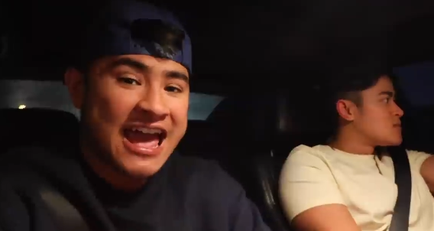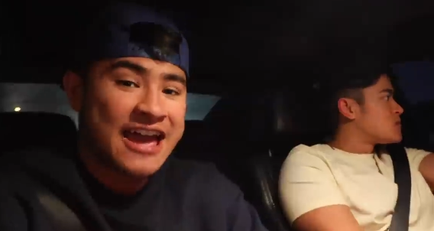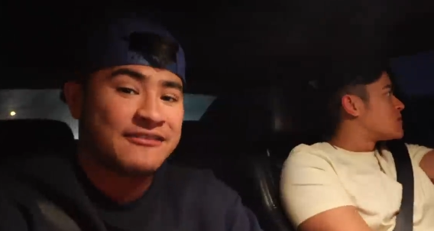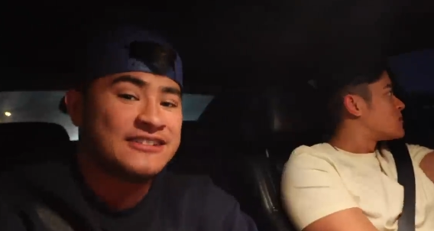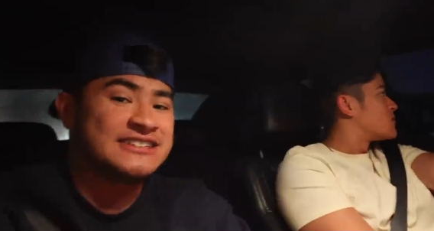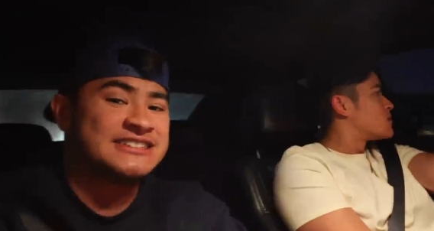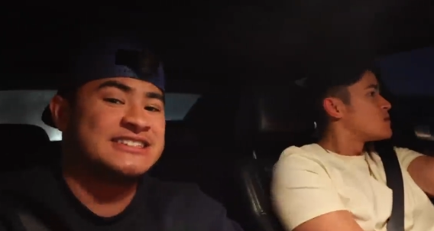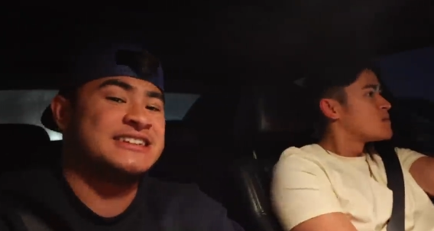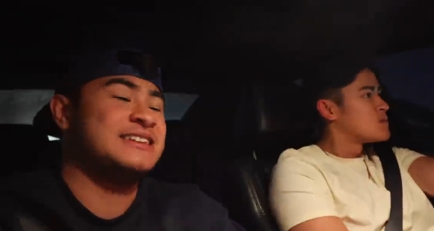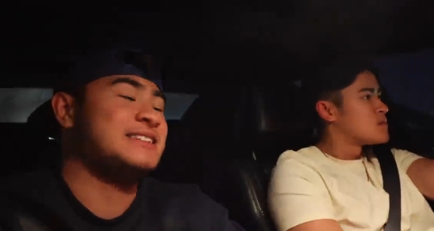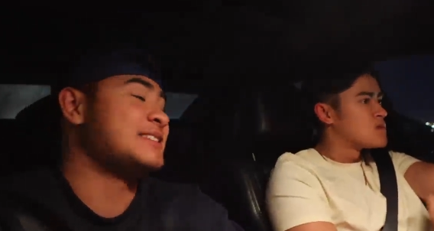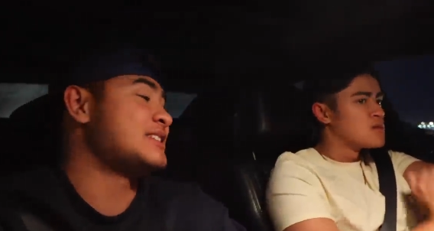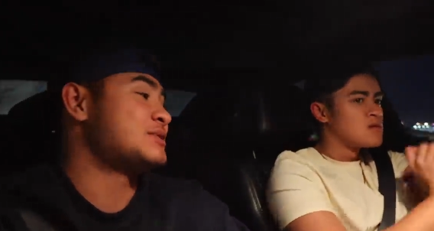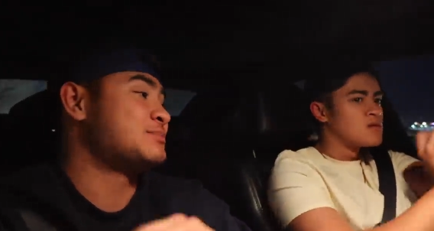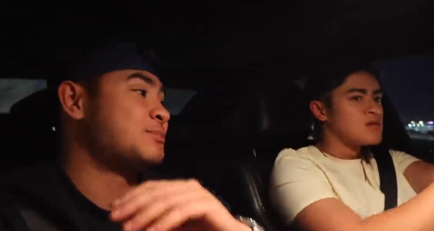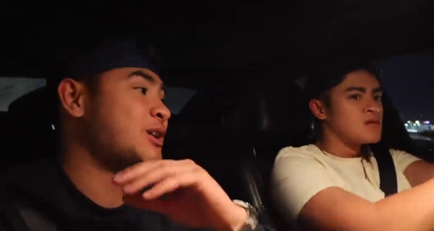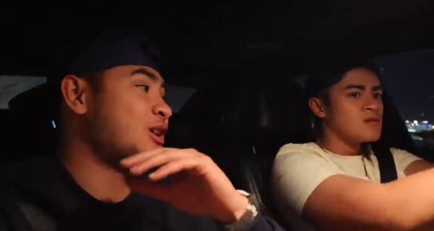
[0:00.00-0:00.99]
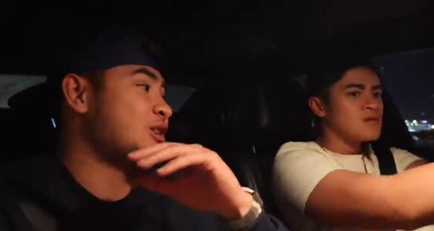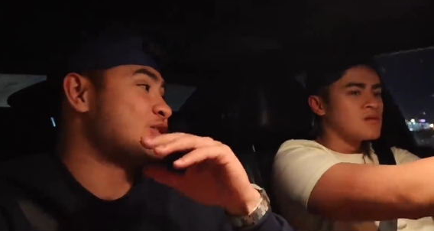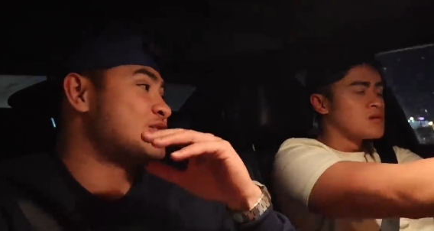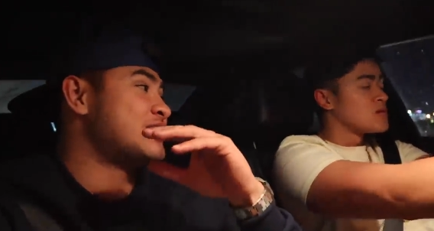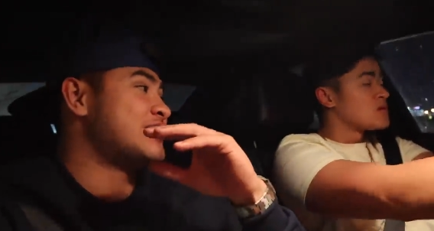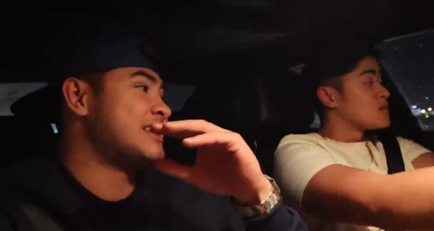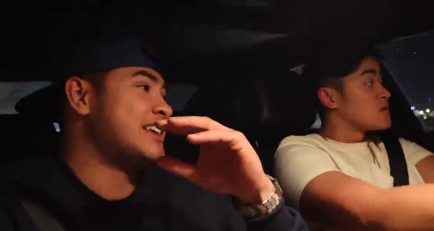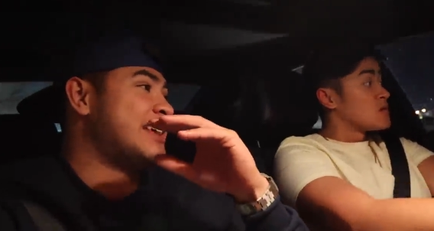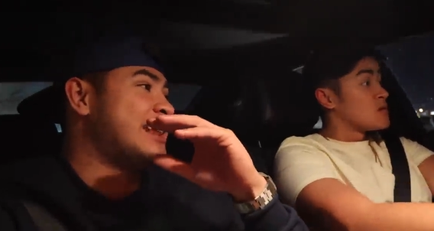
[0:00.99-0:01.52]
Speaker 1: Haven't seen this
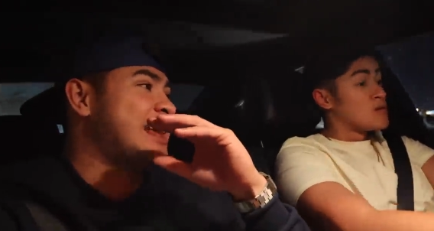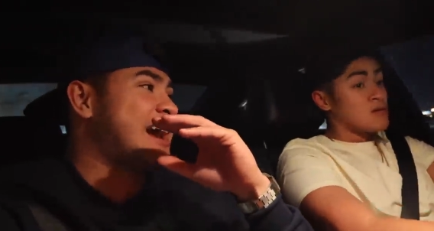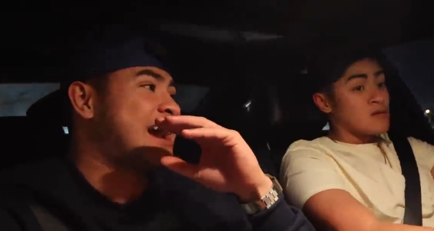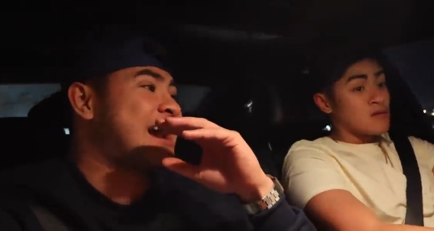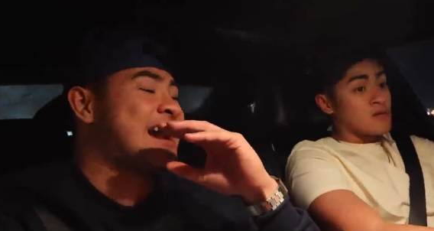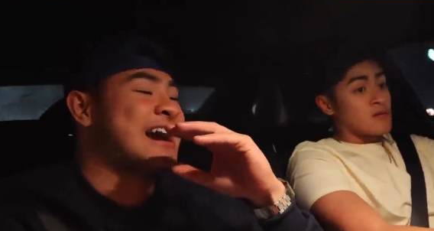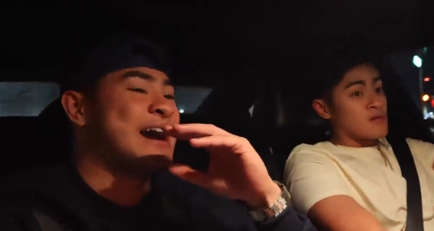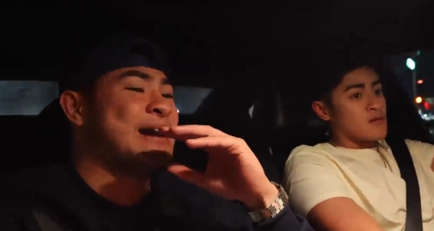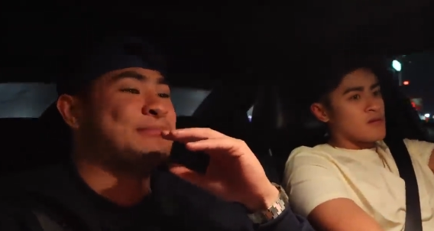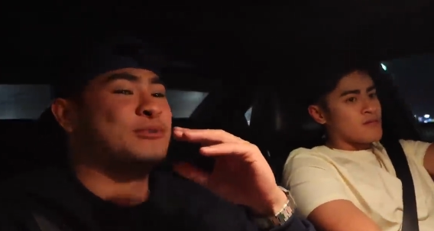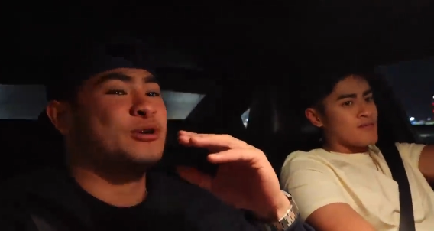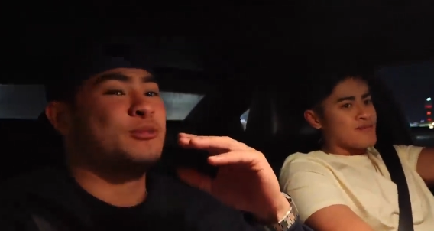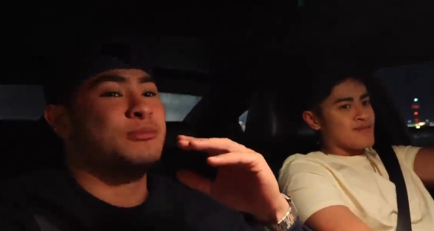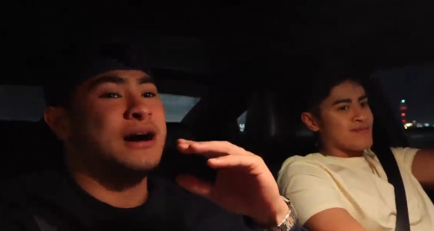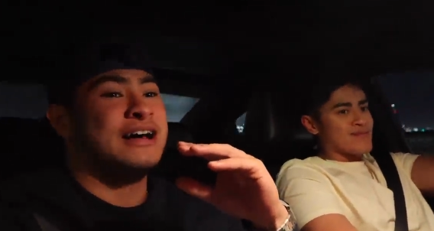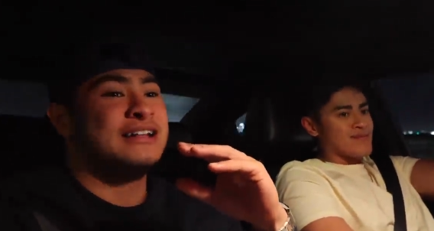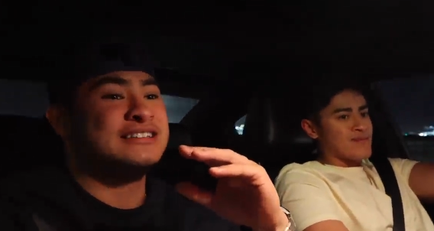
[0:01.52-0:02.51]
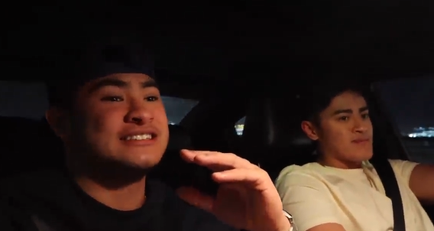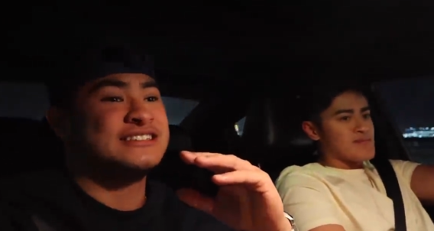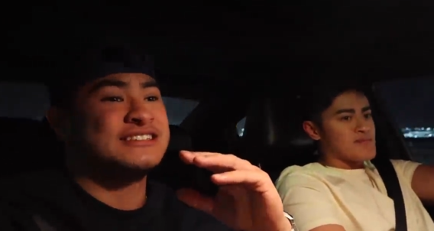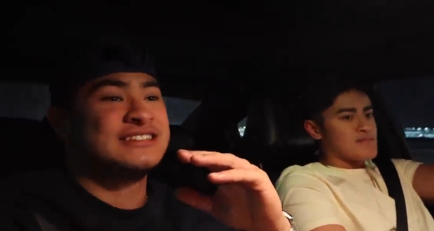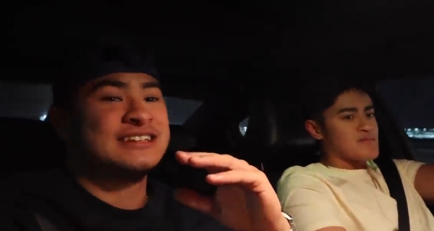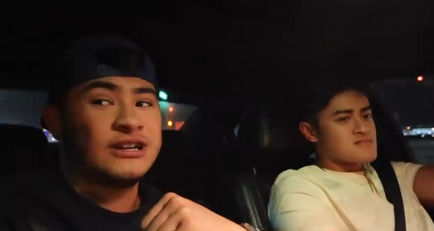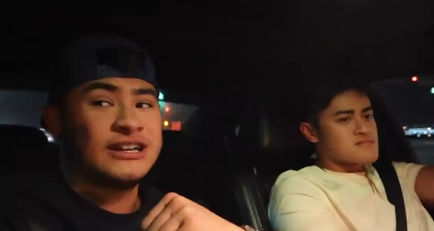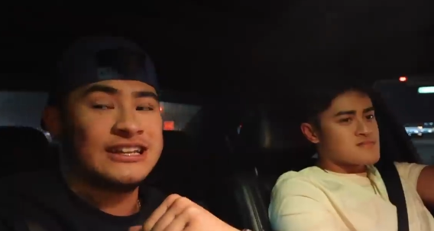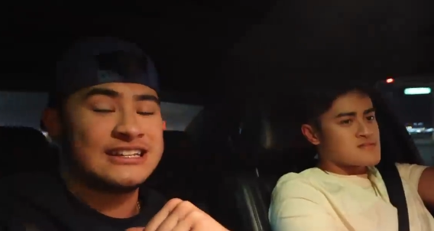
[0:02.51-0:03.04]
person in a couple
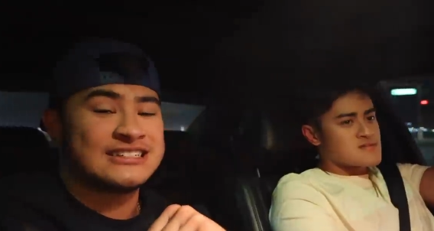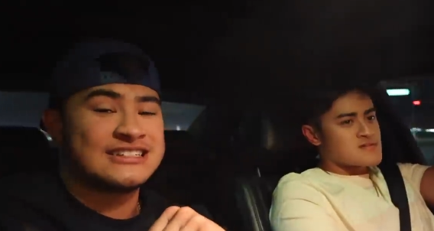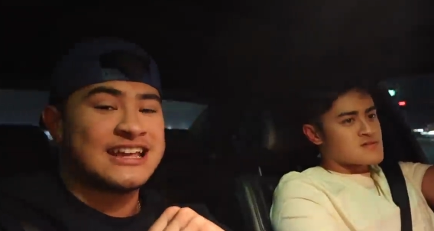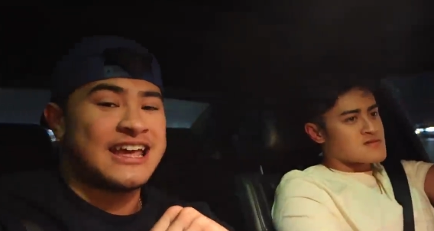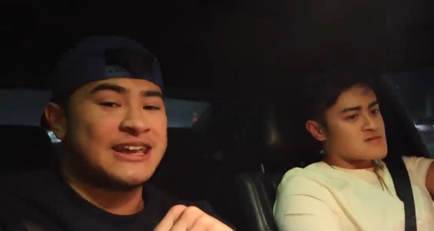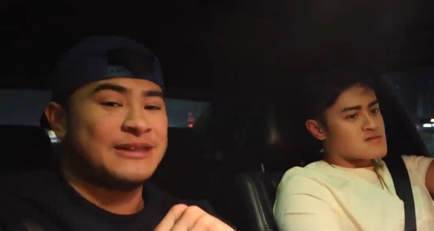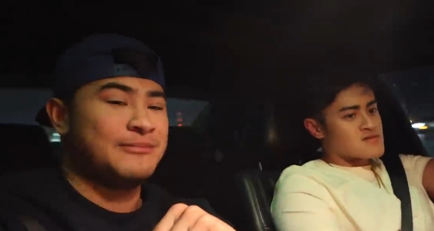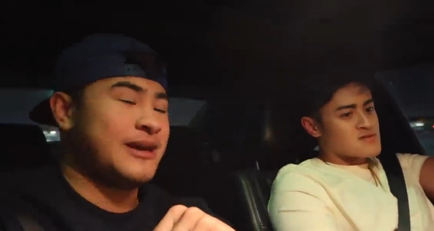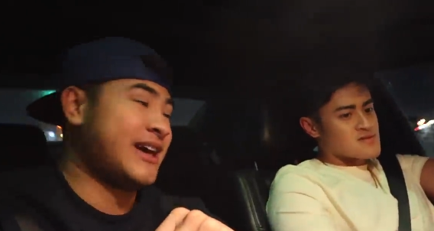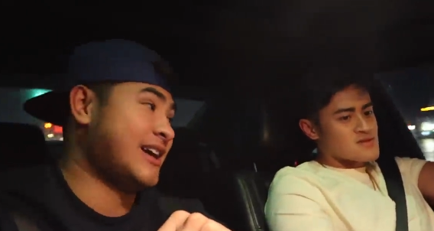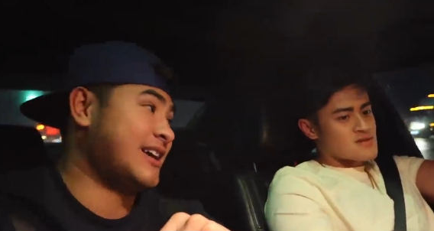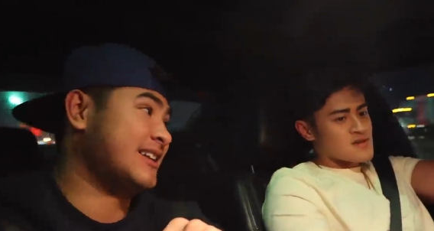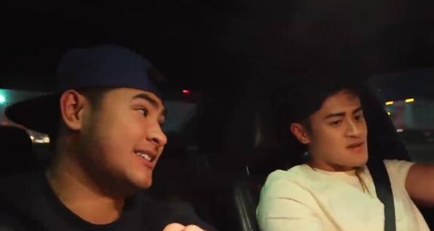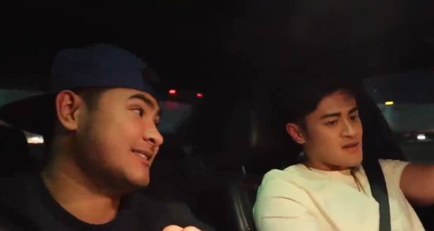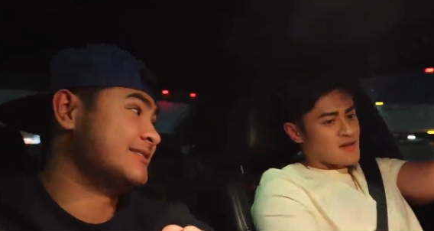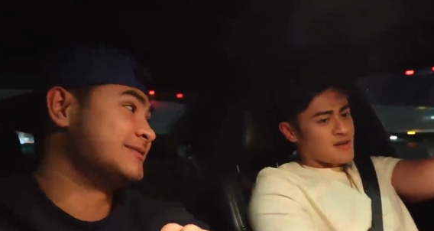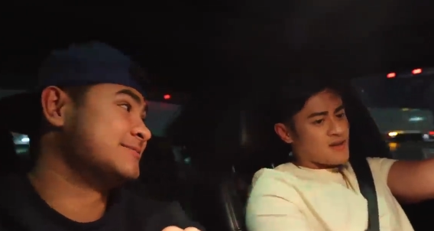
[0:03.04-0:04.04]
months. Pretty excited, man.